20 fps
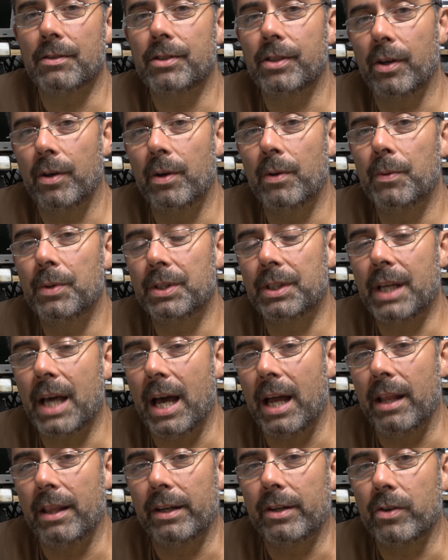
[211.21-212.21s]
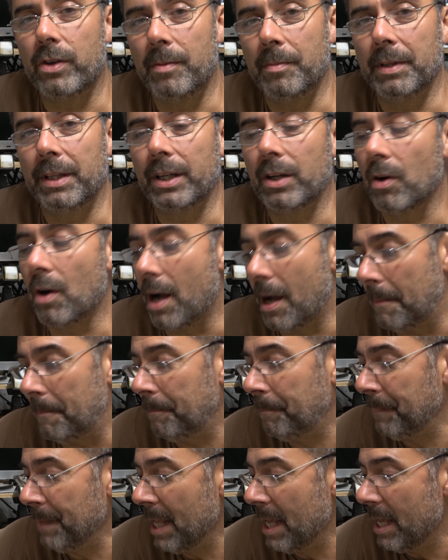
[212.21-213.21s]
So it was kind of the cream of the
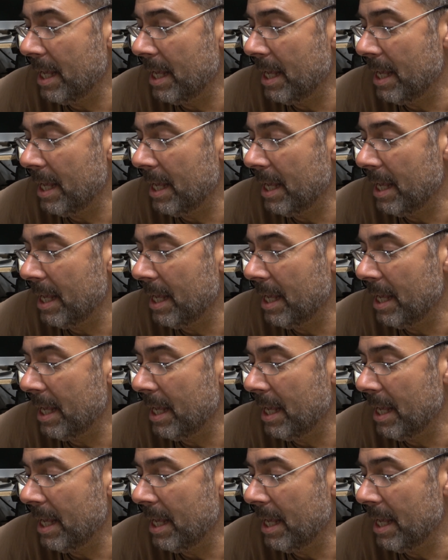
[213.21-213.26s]
crop.